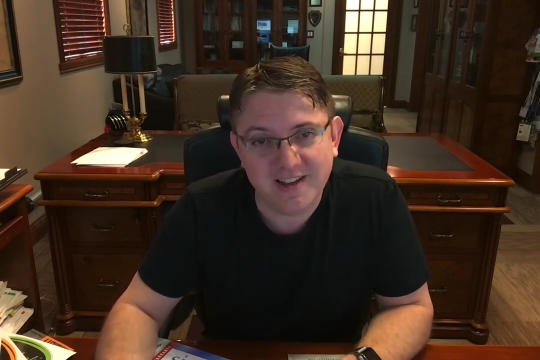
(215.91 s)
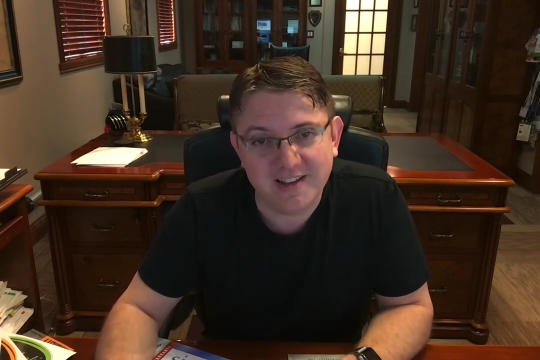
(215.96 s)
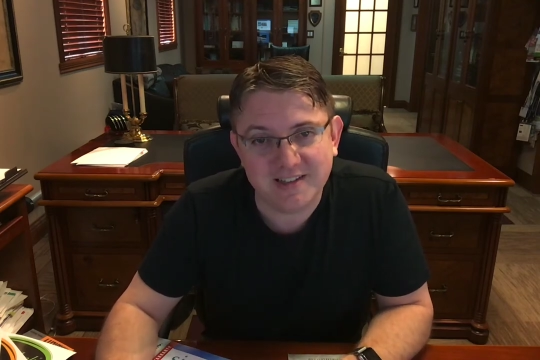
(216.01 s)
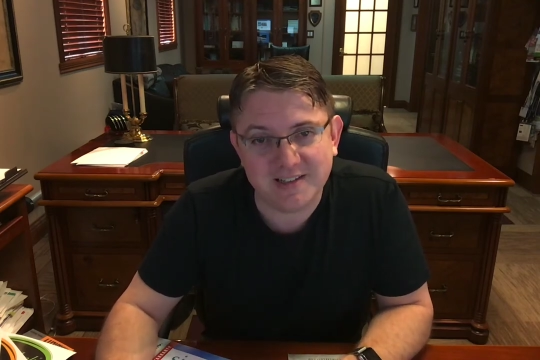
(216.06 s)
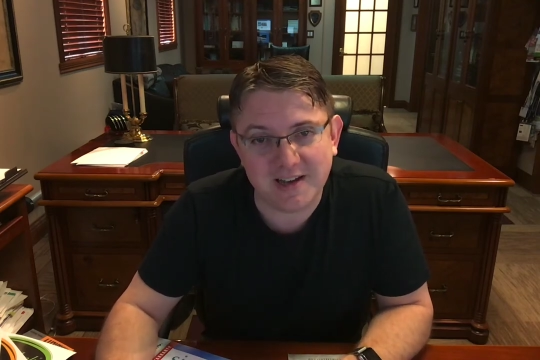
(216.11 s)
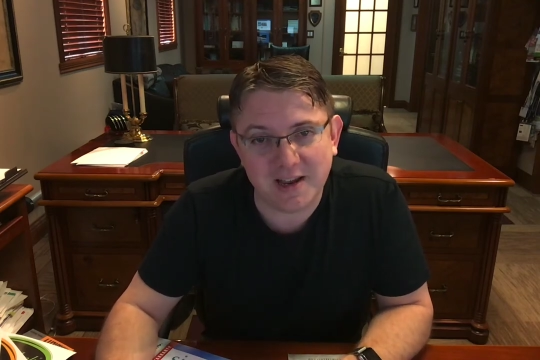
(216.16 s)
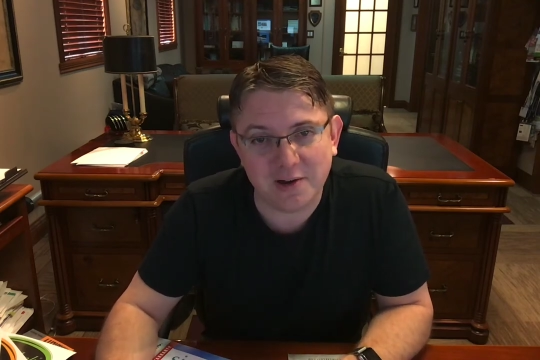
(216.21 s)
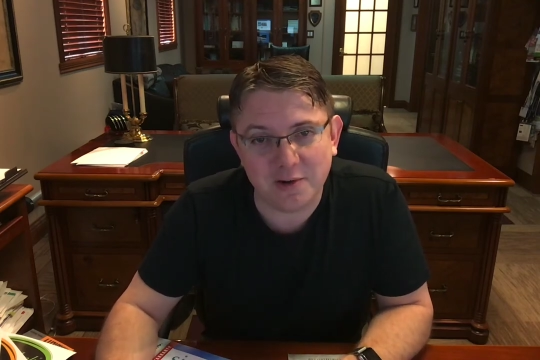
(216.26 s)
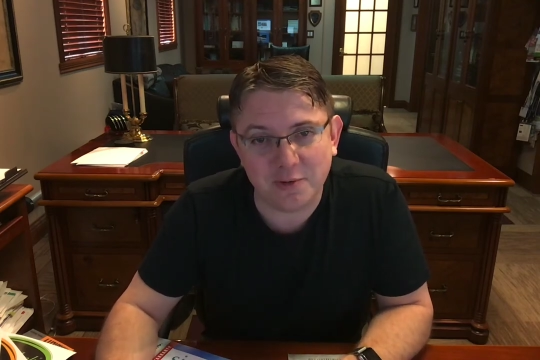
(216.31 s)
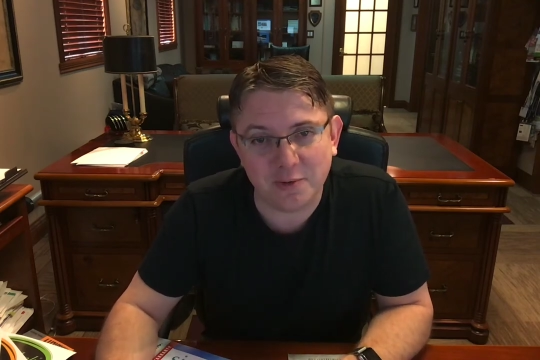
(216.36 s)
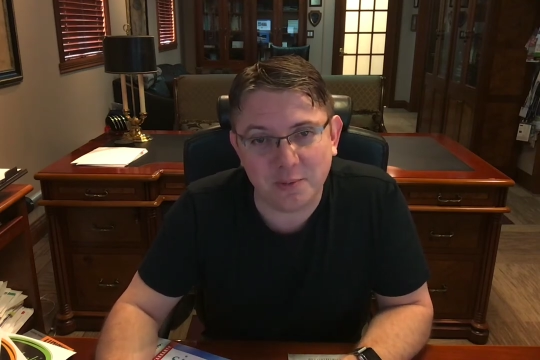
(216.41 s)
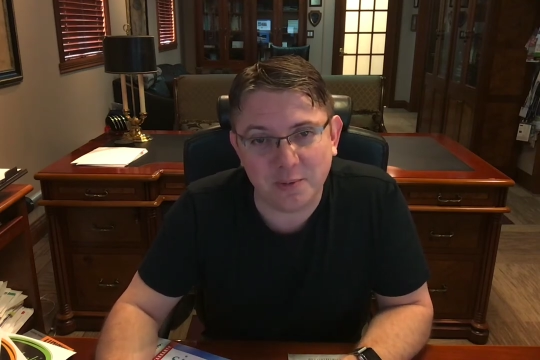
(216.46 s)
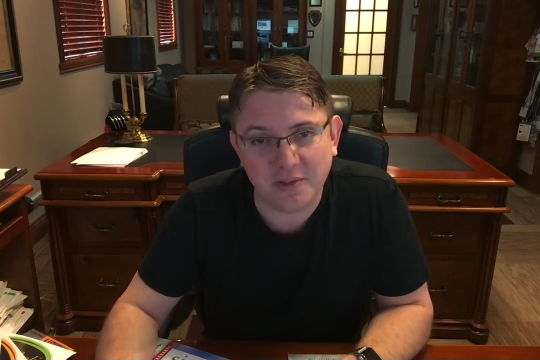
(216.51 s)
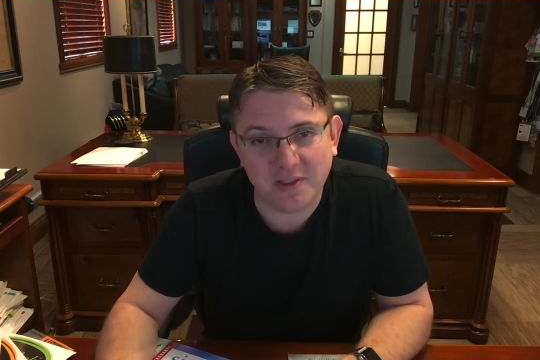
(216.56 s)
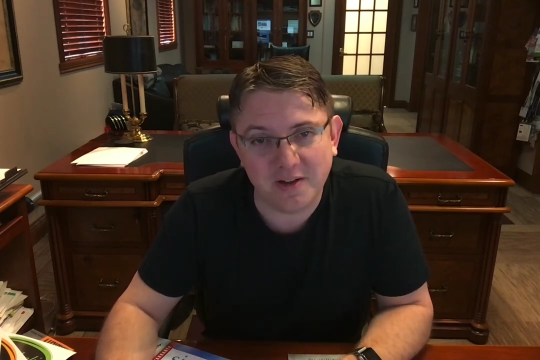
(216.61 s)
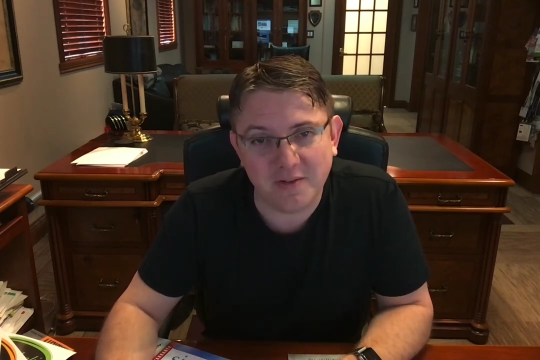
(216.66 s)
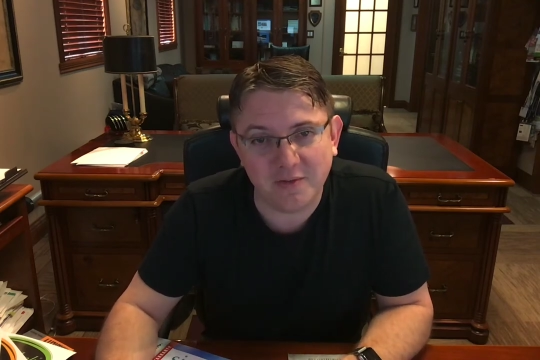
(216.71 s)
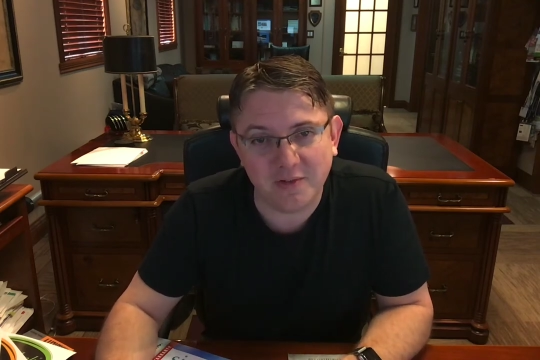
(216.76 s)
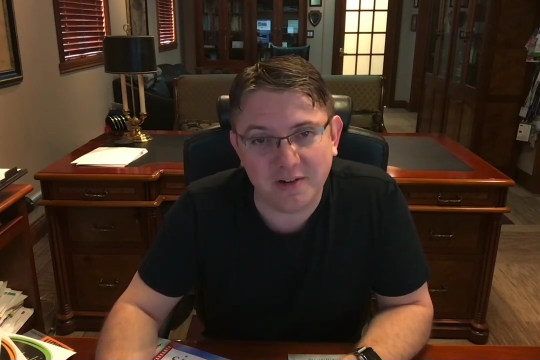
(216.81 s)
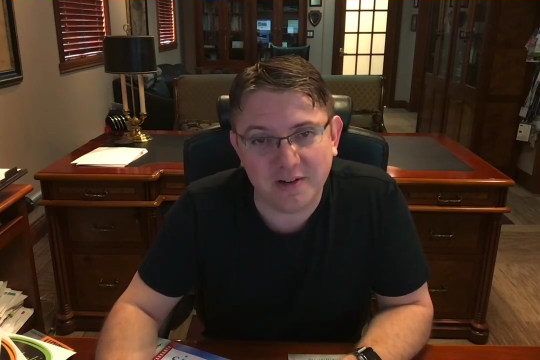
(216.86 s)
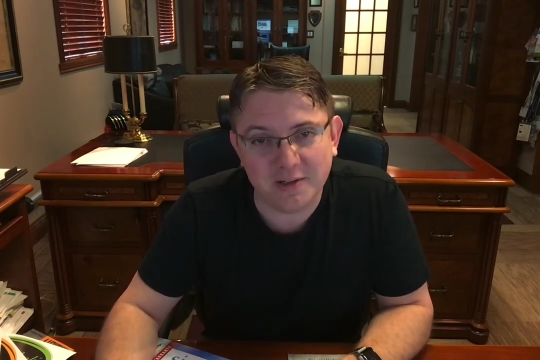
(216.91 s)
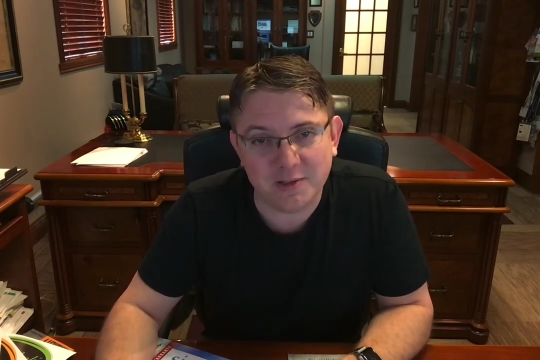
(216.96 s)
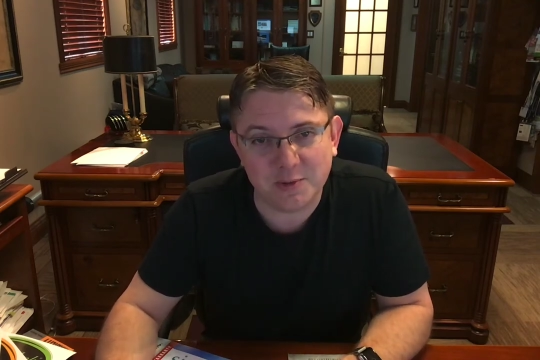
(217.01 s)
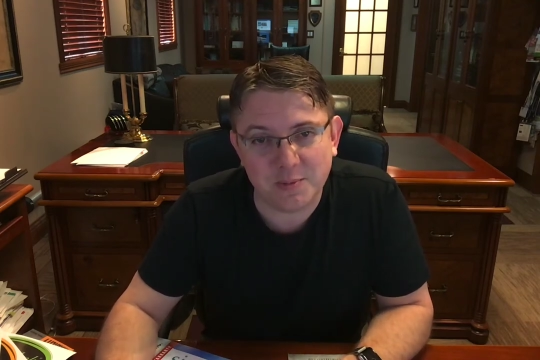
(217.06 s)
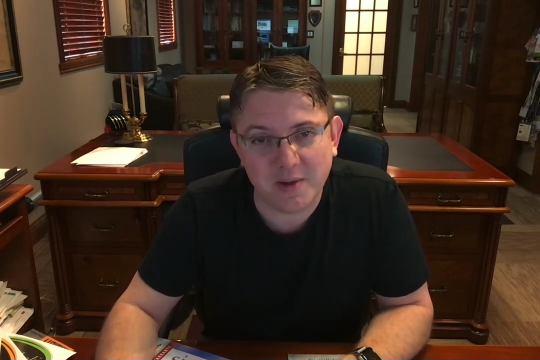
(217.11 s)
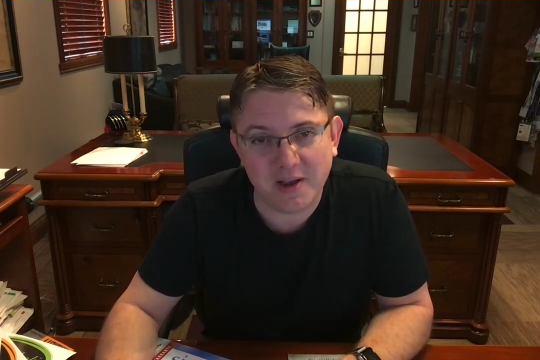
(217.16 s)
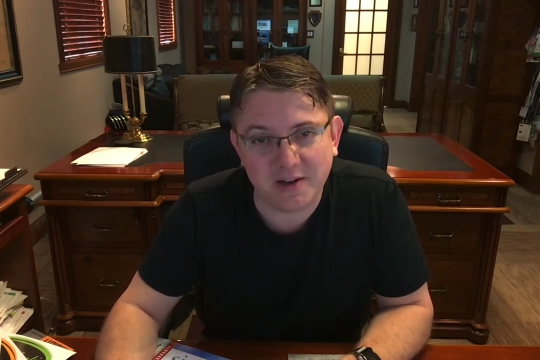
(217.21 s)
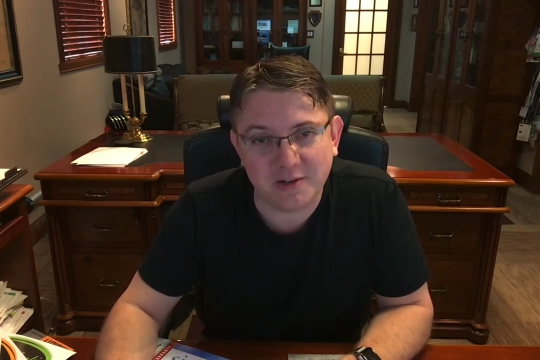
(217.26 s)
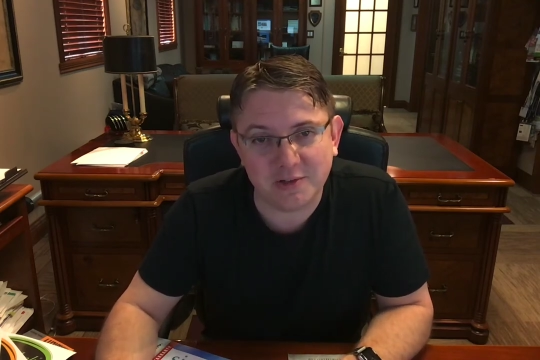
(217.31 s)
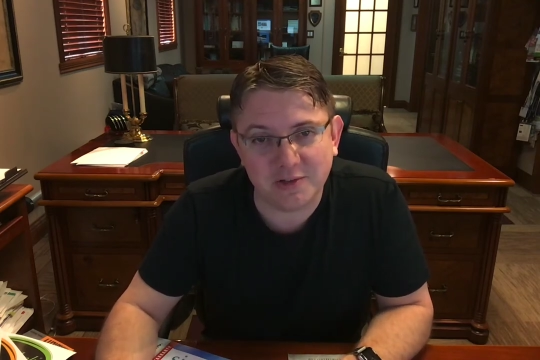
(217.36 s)
standard with every
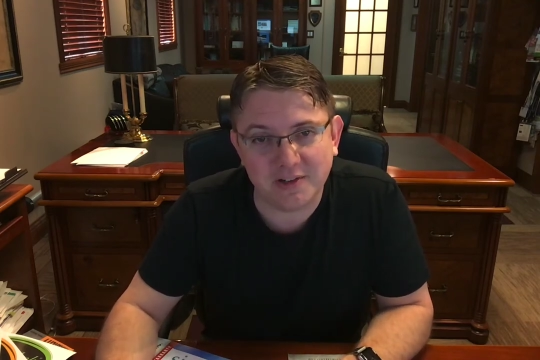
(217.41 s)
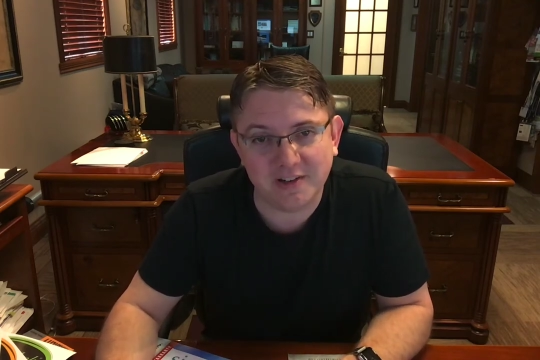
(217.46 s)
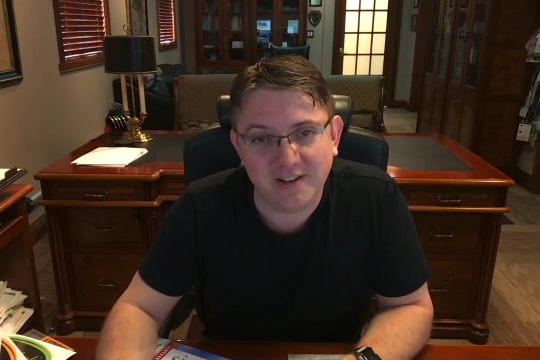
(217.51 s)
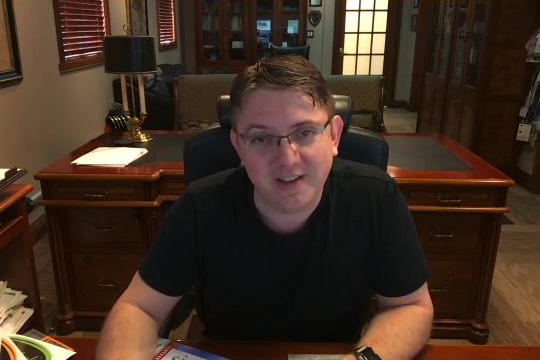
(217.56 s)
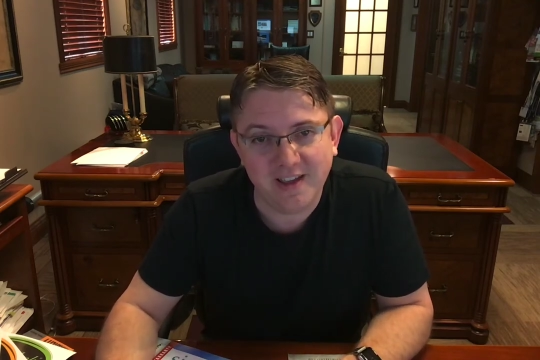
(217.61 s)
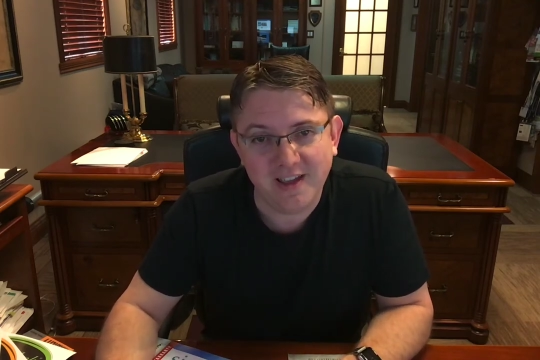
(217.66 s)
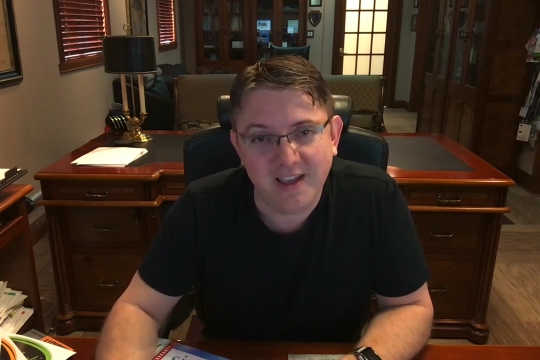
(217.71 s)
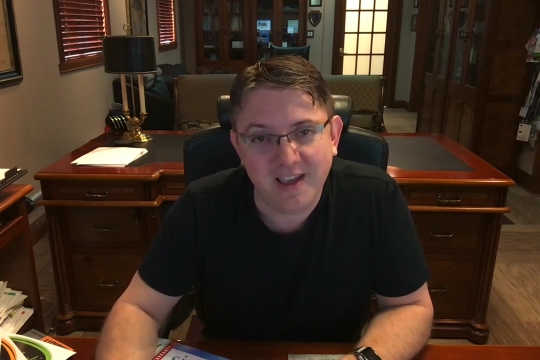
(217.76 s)
inspection.